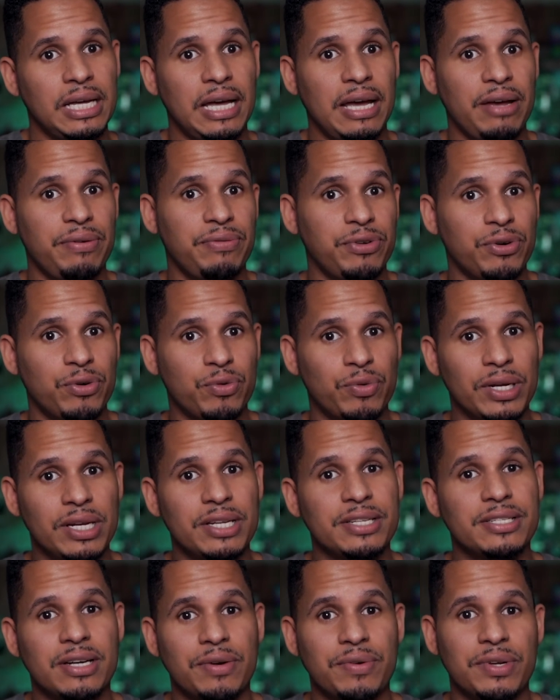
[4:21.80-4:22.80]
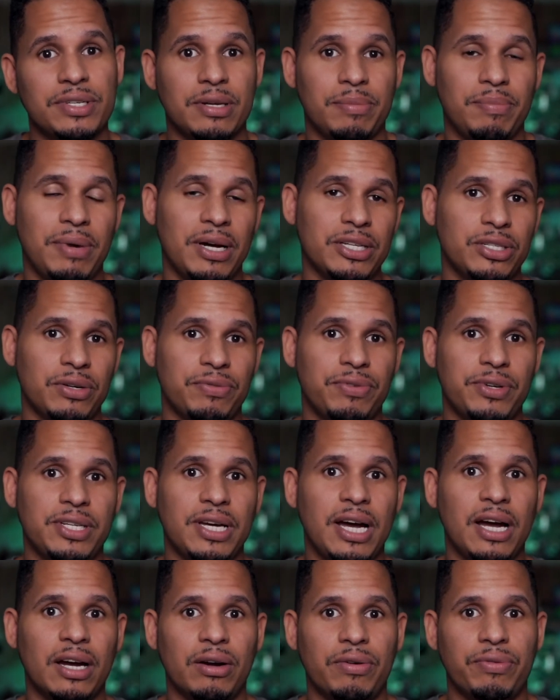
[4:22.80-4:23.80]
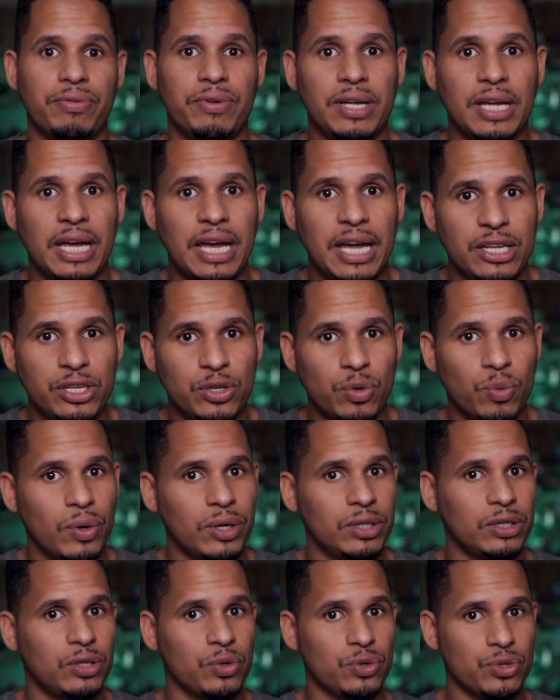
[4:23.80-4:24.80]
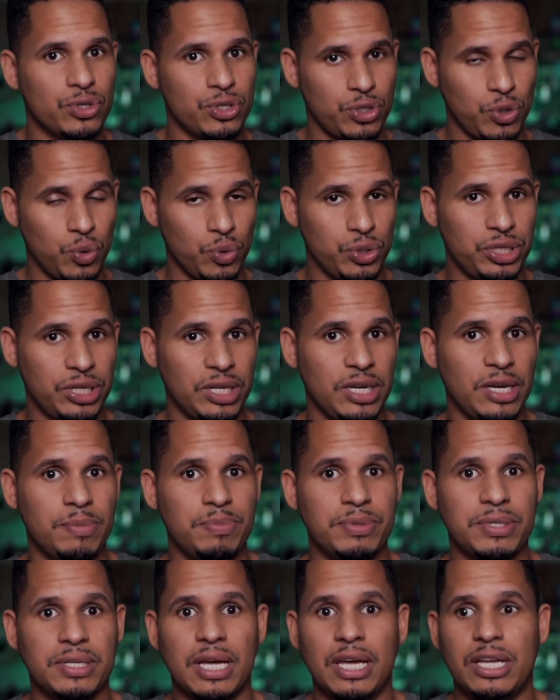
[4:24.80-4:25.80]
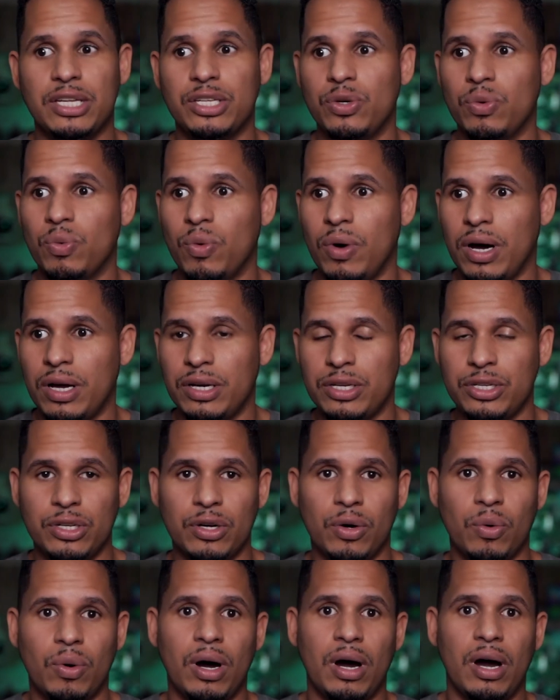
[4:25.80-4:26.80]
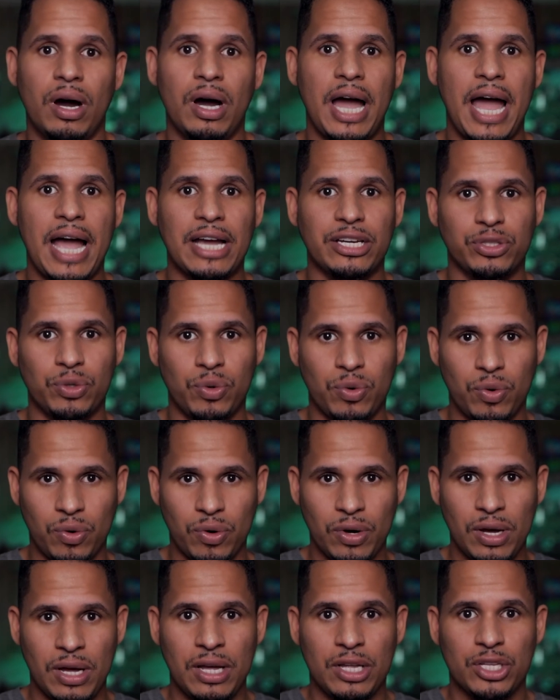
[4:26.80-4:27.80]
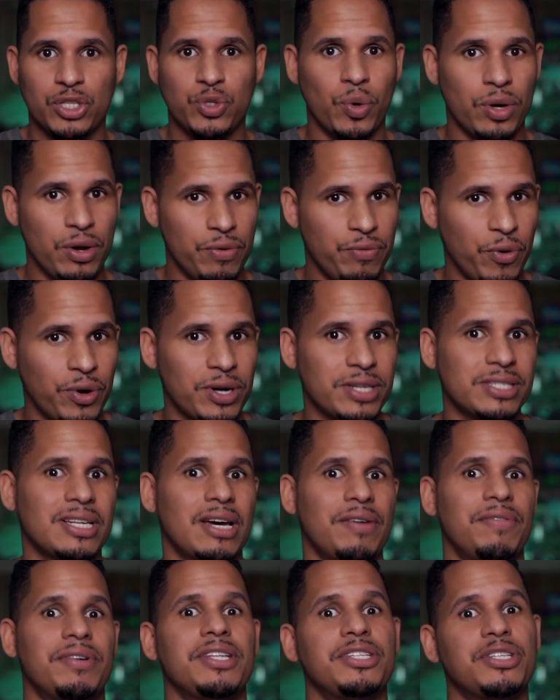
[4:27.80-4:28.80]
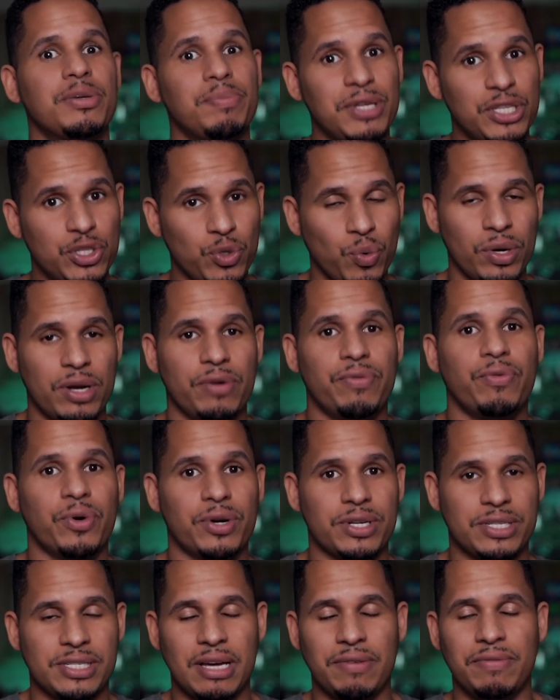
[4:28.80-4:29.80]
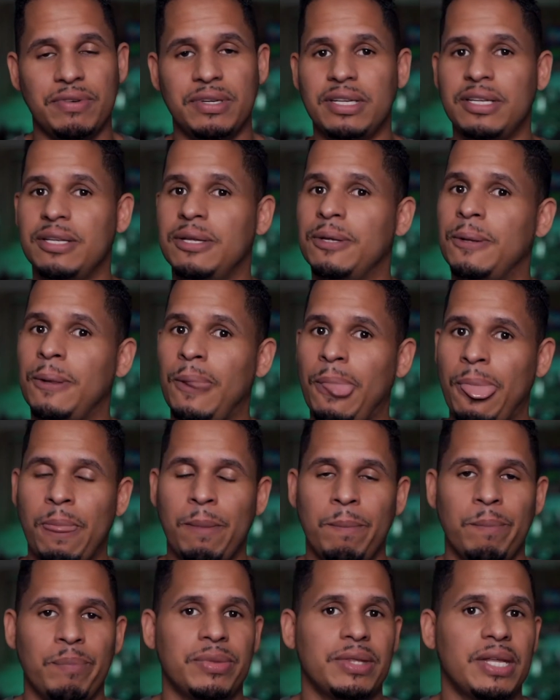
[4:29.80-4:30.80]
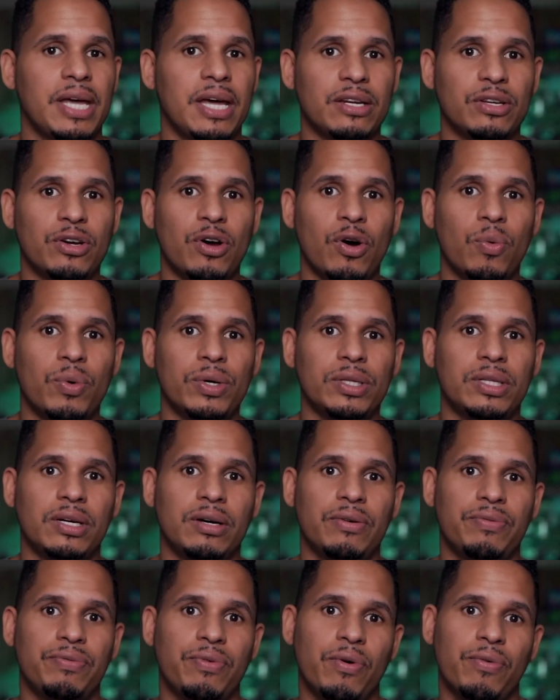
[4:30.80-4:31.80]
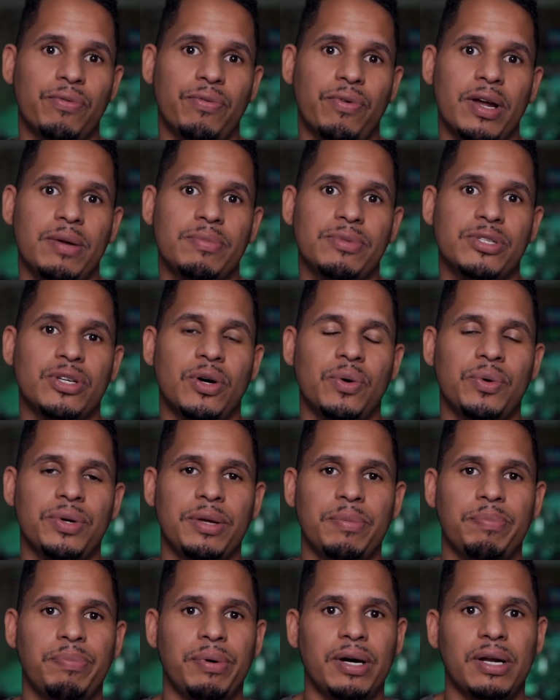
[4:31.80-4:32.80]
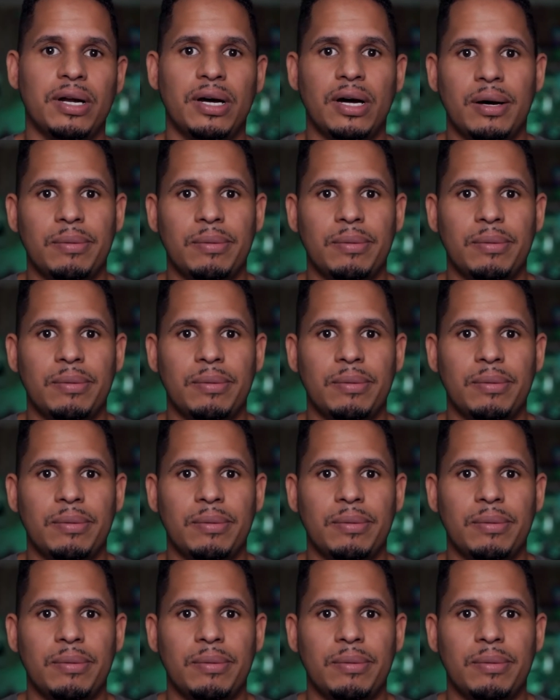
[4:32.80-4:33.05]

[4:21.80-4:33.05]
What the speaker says: if you're really serious about your photography and you want those two chips and you want, you know, a actual 24-70 to be 24-70, then go with the full frame Sony. But